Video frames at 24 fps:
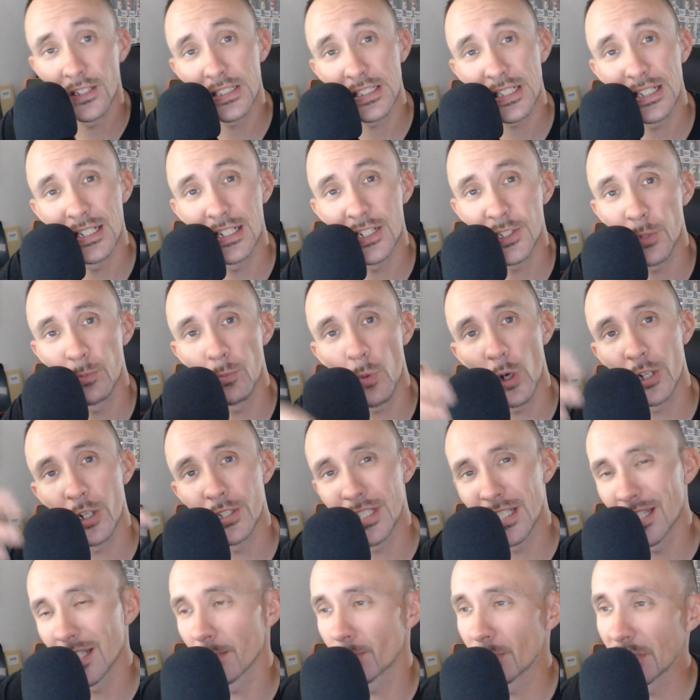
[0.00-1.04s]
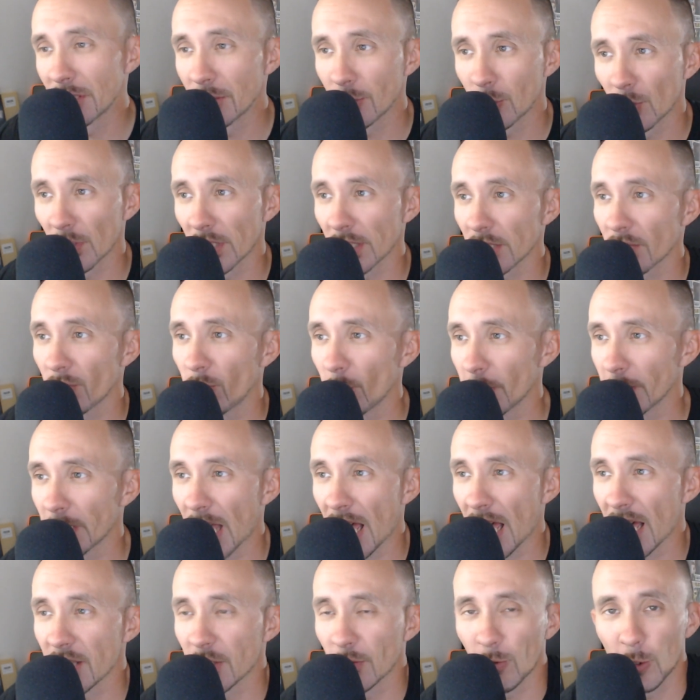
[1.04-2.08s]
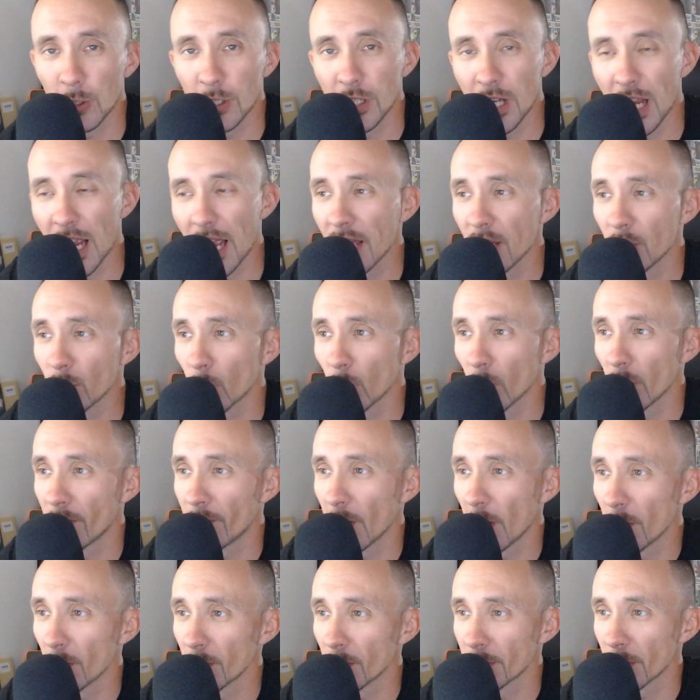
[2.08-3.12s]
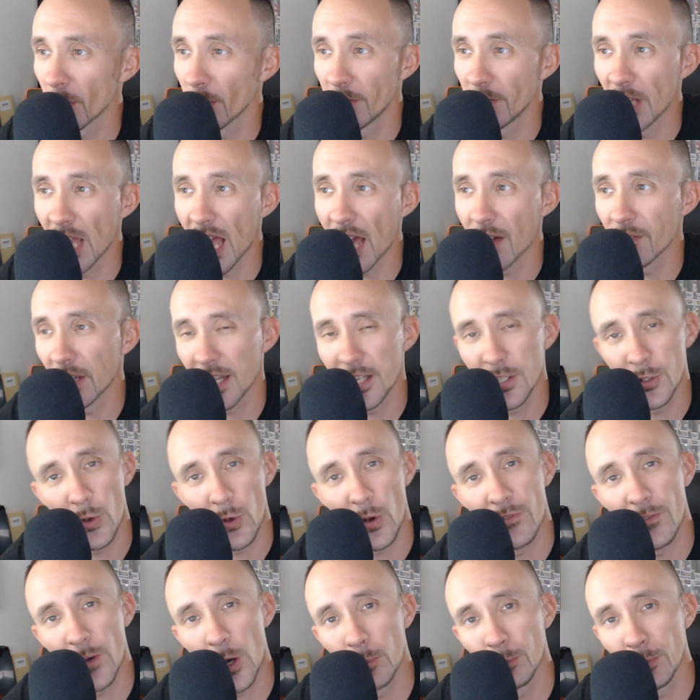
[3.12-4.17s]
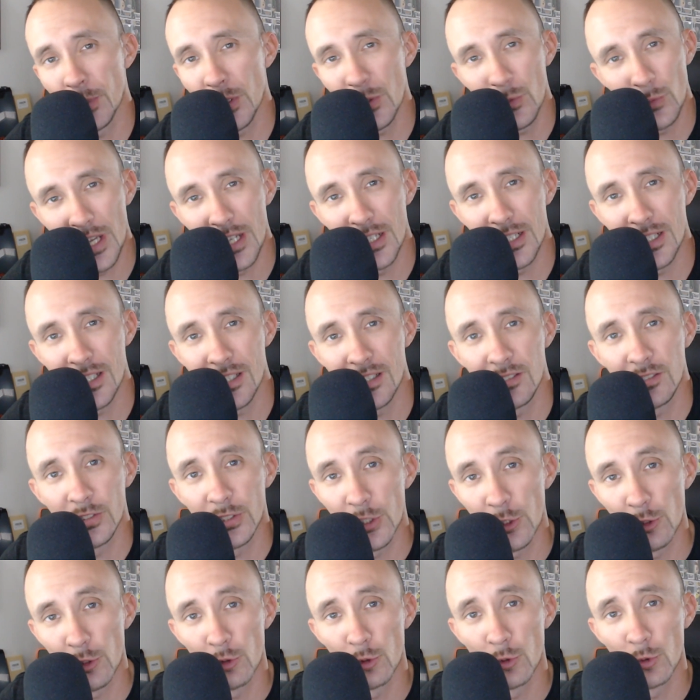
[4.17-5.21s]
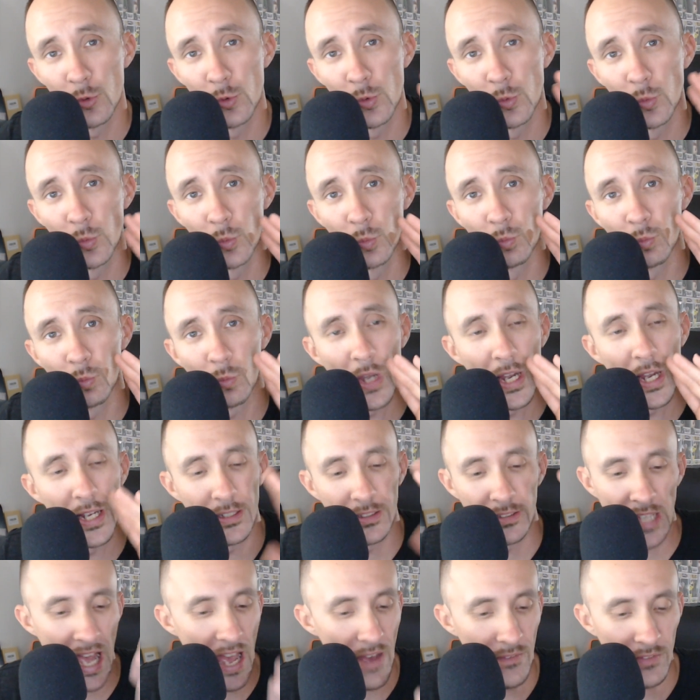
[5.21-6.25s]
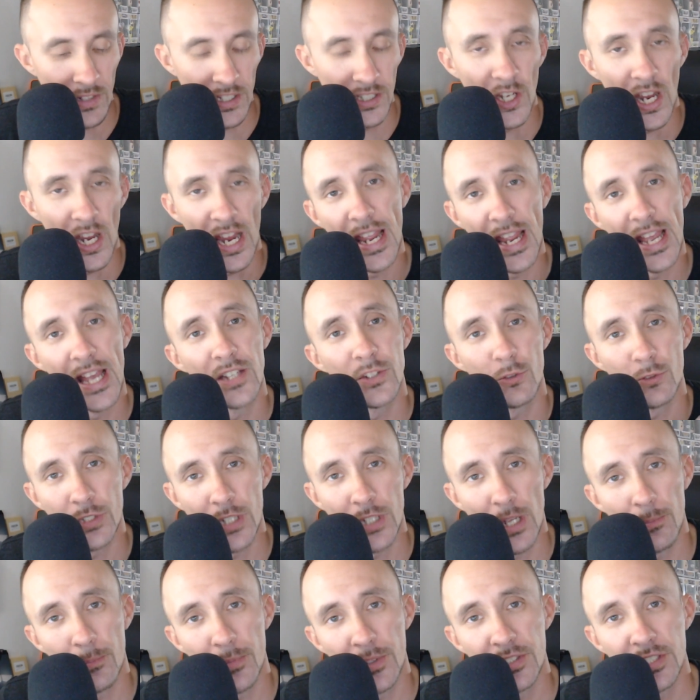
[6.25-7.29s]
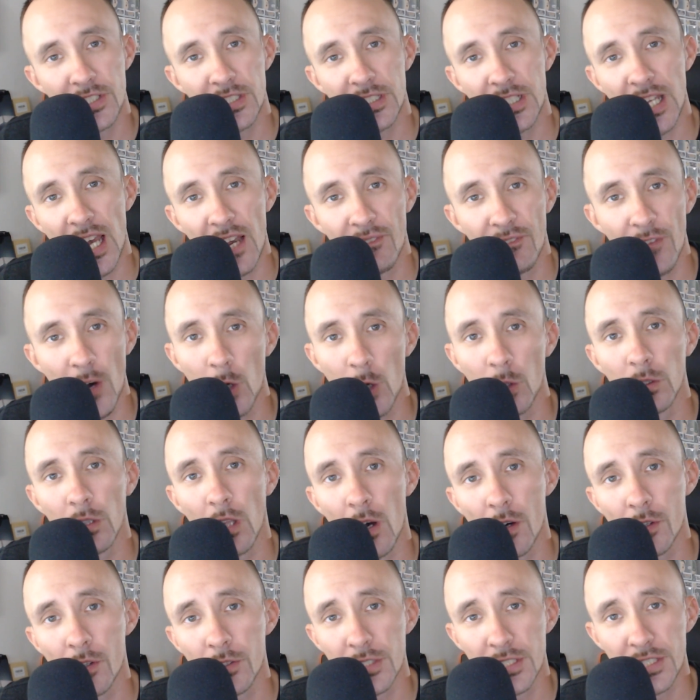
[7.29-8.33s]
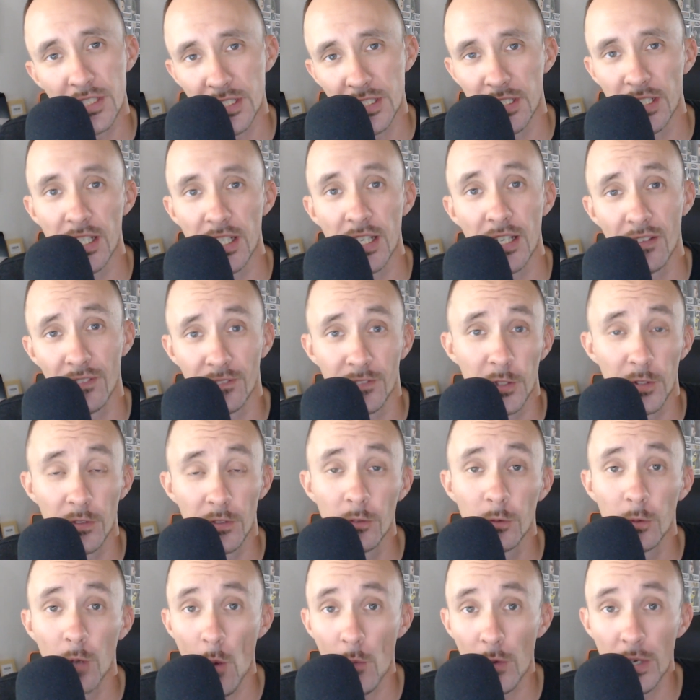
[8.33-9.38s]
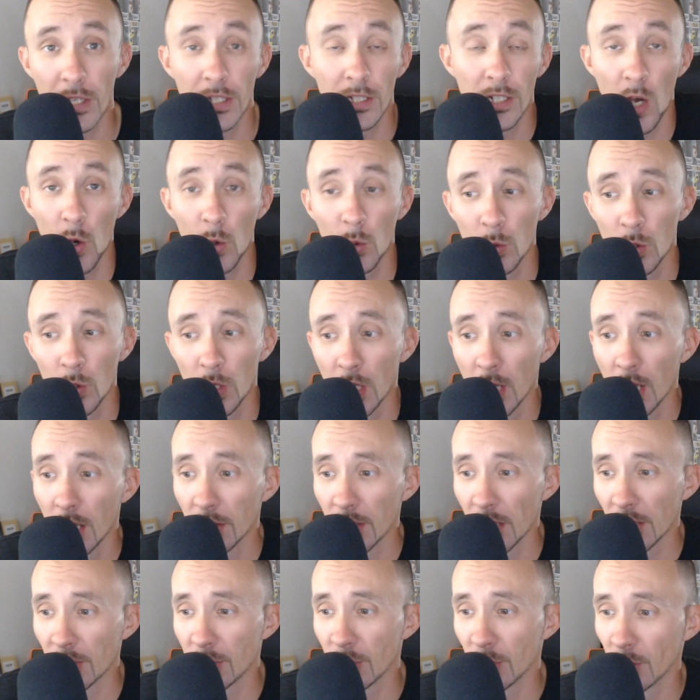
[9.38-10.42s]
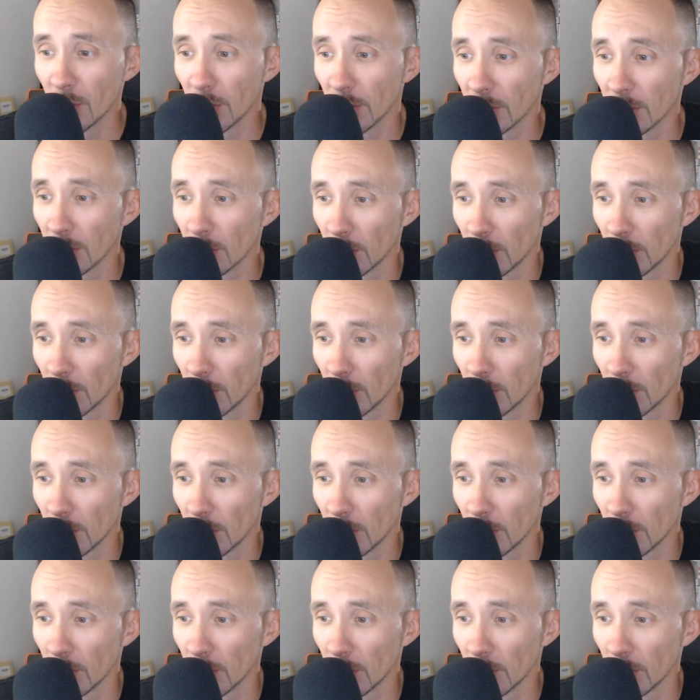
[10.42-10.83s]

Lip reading: Let's get into more tips and tricks for you guys for your Android phone. So if you have an Android phone, be ready to like have it in your hands or something. Just kind of follow along to see if you already know that you do it.